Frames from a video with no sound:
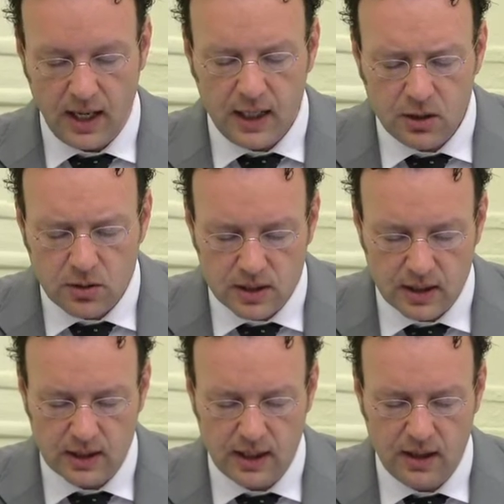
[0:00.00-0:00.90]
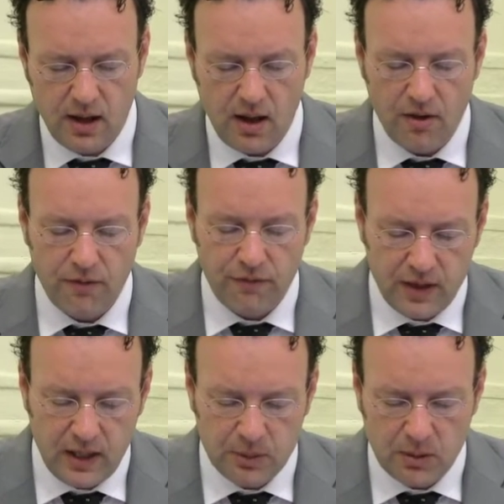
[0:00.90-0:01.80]
Interestingly,
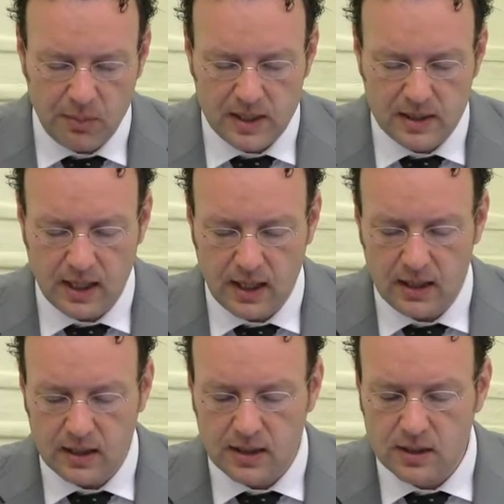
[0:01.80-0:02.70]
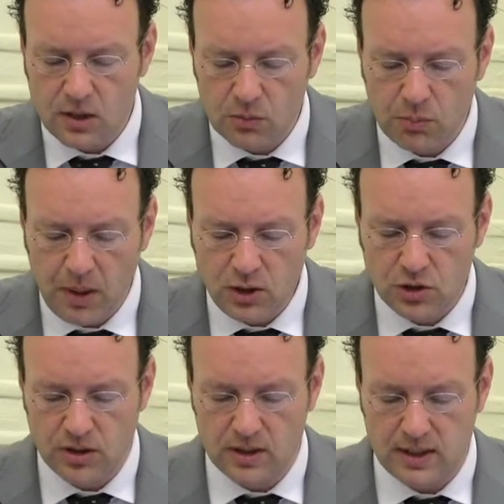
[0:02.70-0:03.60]
Philippe de Mézières does not
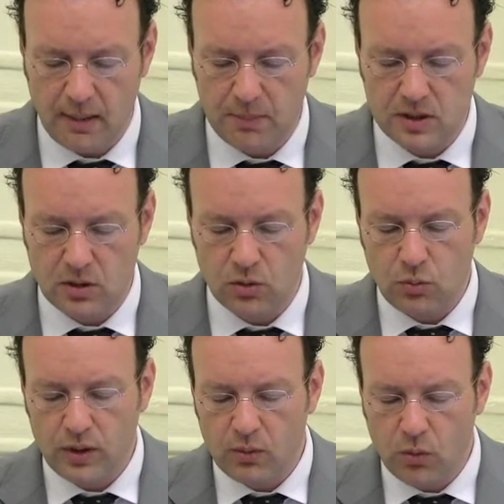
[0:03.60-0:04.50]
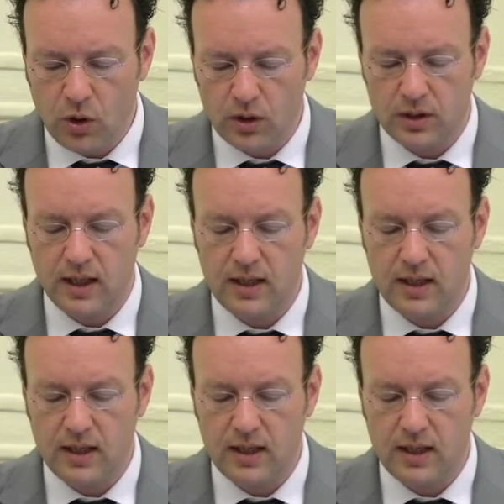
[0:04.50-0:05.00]
mention this episode with a word